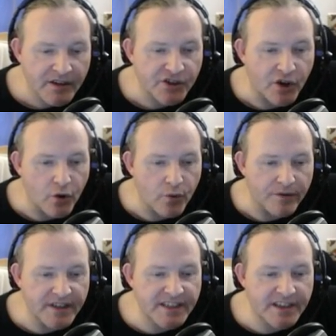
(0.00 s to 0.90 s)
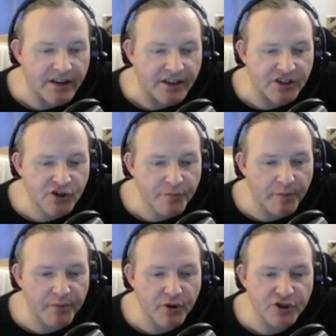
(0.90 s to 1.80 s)
So this is like a Super
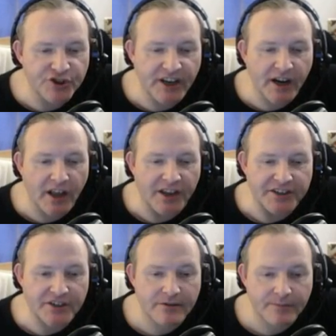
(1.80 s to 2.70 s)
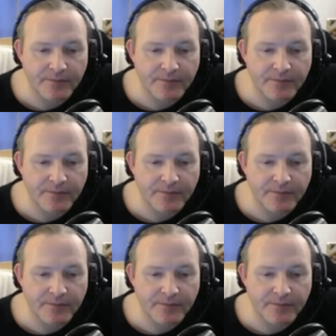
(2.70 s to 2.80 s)
Pershing light,